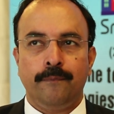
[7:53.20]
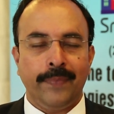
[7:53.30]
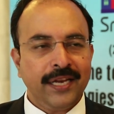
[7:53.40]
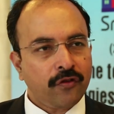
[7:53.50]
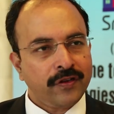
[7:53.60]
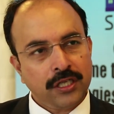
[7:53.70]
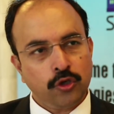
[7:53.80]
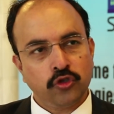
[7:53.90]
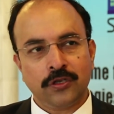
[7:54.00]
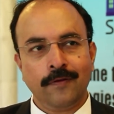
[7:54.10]
many of it the
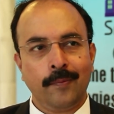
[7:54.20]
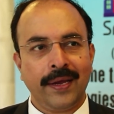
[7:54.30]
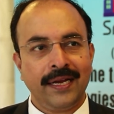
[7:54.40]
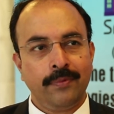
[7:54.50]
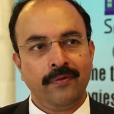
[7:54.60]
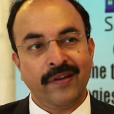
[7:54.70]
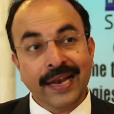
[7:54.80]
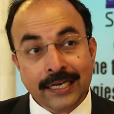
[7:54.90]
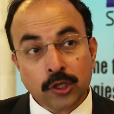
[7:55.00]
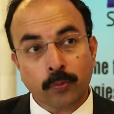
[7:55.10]
user will pay and be
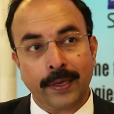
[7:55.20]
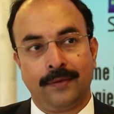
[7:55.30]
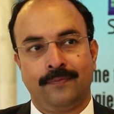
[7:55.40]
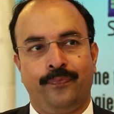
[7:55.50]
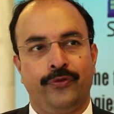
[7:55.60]
willing to pay.